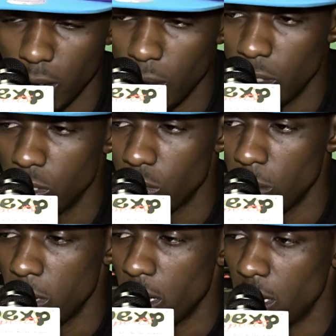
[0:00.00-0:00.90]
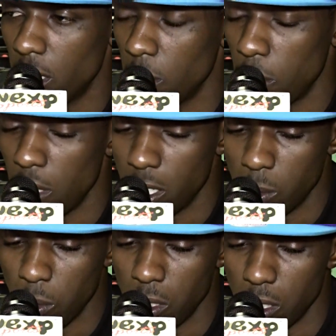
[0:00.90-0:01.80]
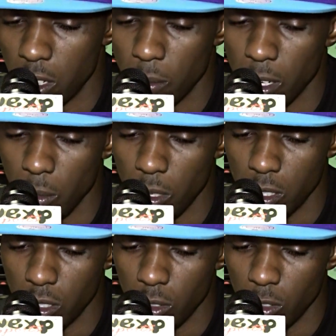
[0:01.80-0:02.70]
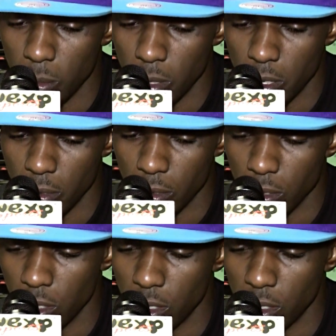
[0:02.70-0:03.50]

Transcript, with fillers: We don't scream that uh, PSP stuff, man. We just do it, man, for real.